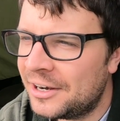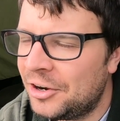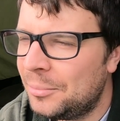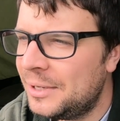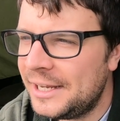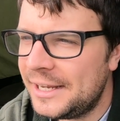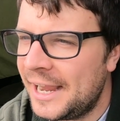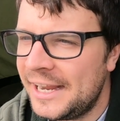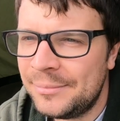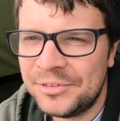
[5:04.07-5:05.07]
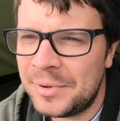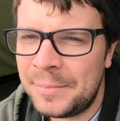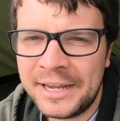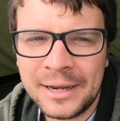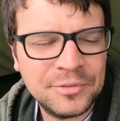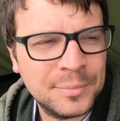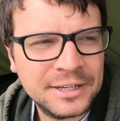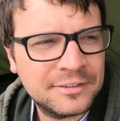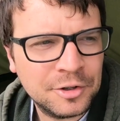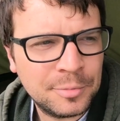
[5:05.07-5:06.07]
I got me AMs and my PMs
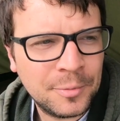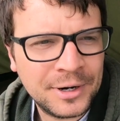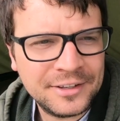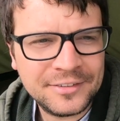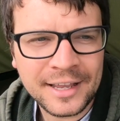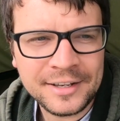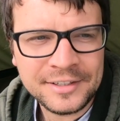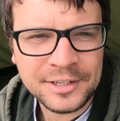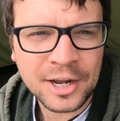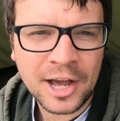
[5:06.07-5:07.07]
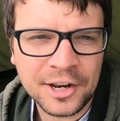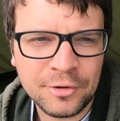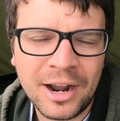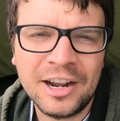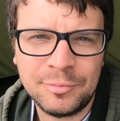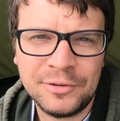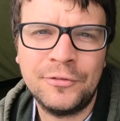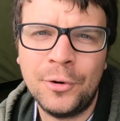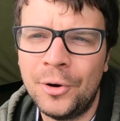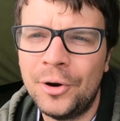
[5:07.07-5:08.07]
mixed up, and when it said you can't arrive
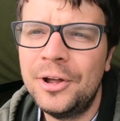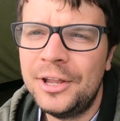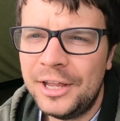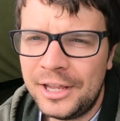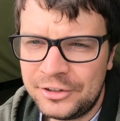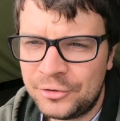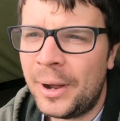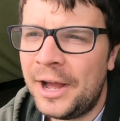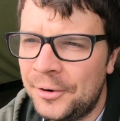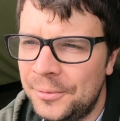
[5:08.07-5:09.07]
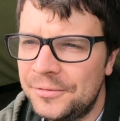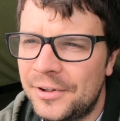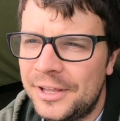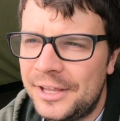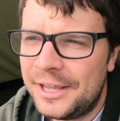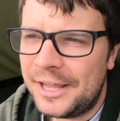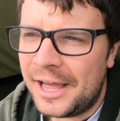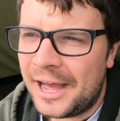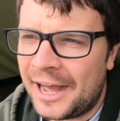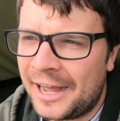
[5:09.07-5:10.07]
before 12,
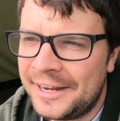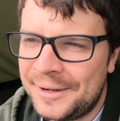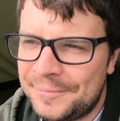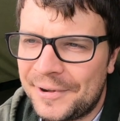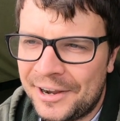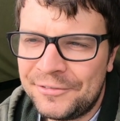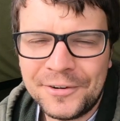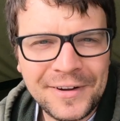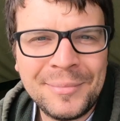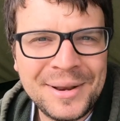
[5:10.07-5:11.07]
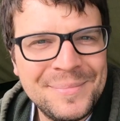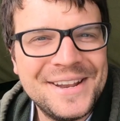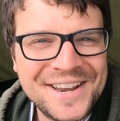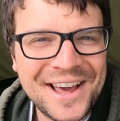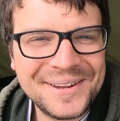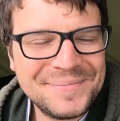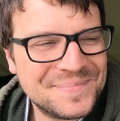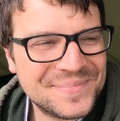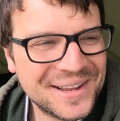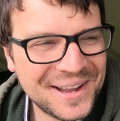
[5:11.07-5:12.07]
I thought that meant midnight.
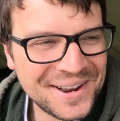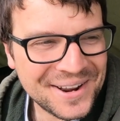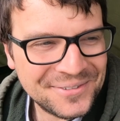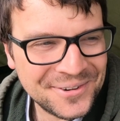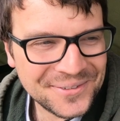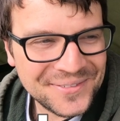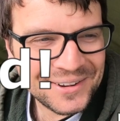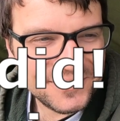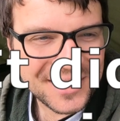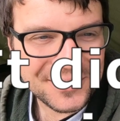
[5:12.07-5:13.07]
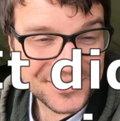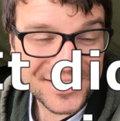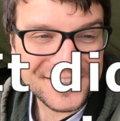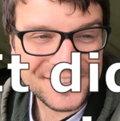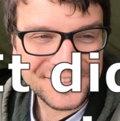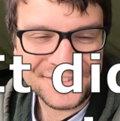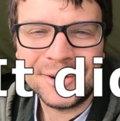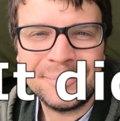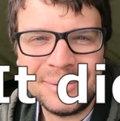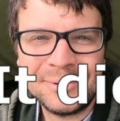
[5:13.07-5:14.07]
and I thought that was there just to
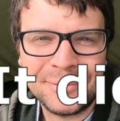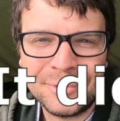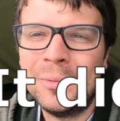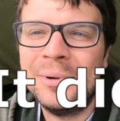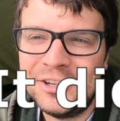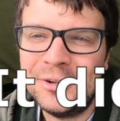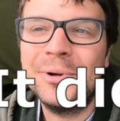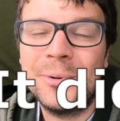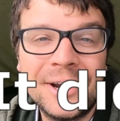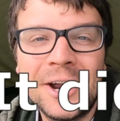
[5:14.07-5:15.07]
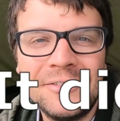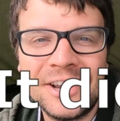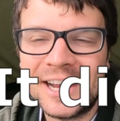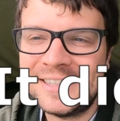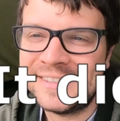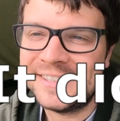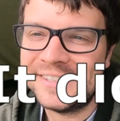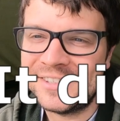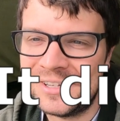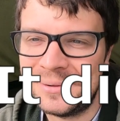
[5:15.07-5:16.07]
stop people from coming and doing quick
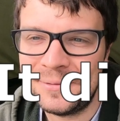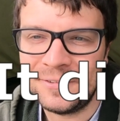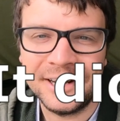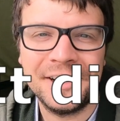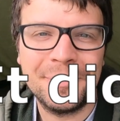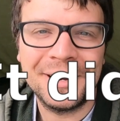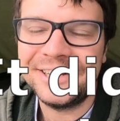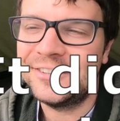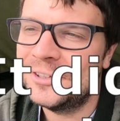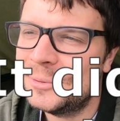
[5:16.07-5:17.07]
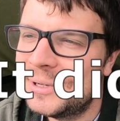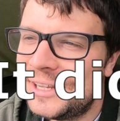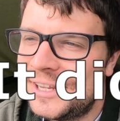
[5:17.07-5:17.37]
overnighters and filling the place up.